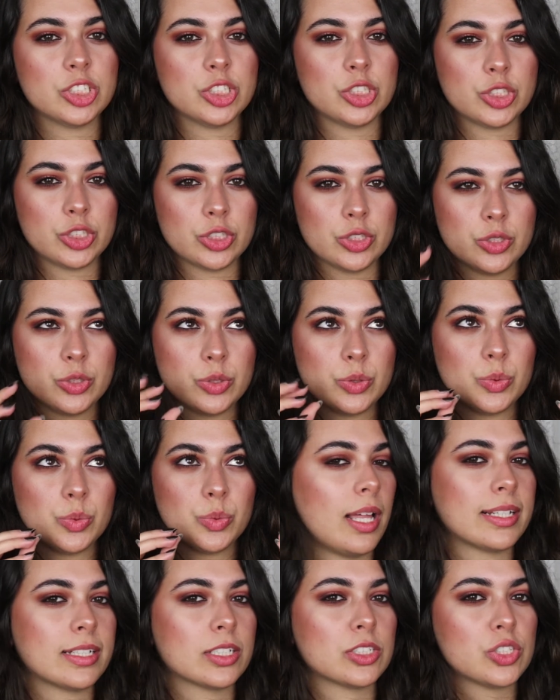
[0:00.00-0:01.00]
You could do
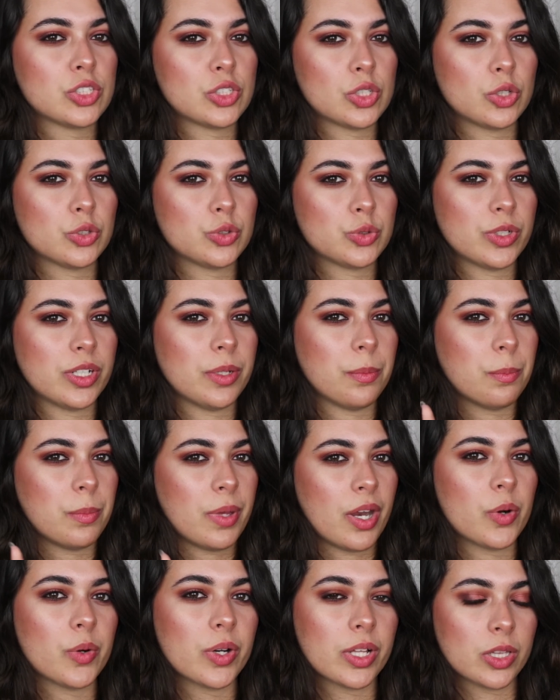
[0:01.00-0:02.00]
like a sultry
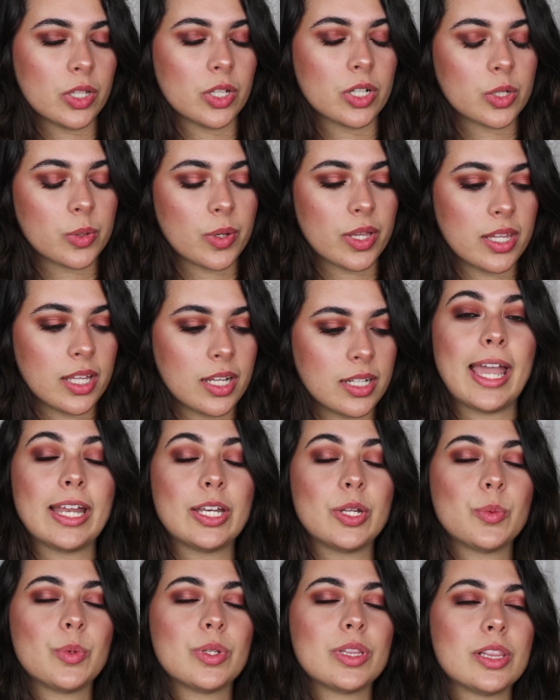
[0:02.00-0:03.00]
berry look with it
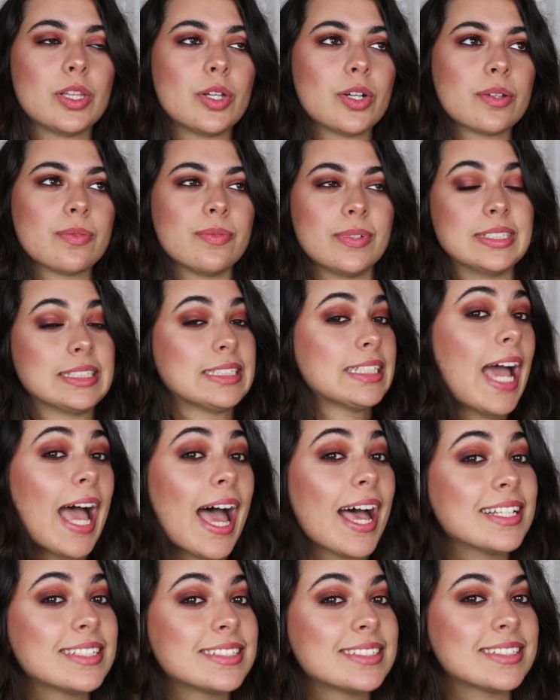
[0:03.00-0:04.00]
and you would look
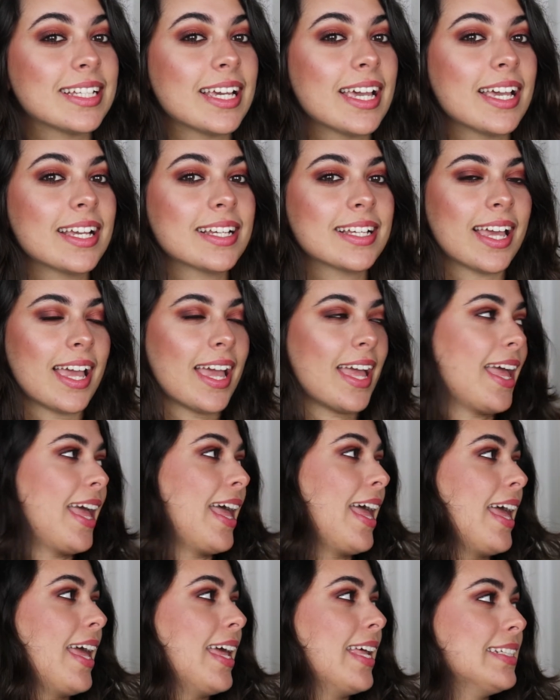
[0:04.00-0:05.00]
fantastic.
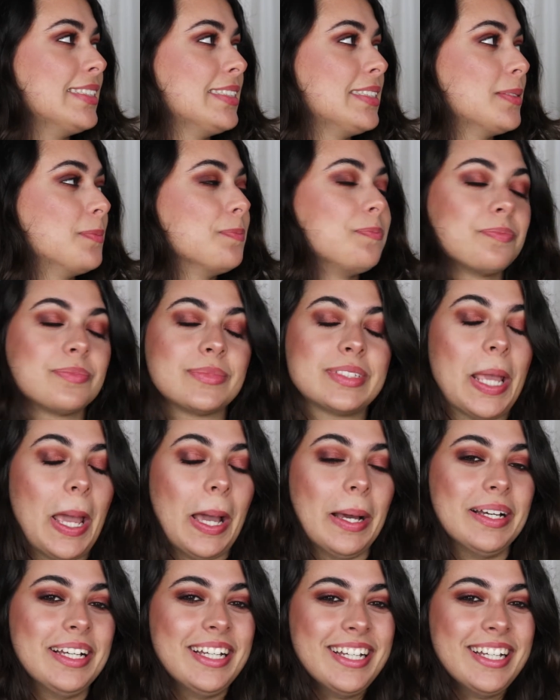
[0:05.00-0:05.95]
And yeah.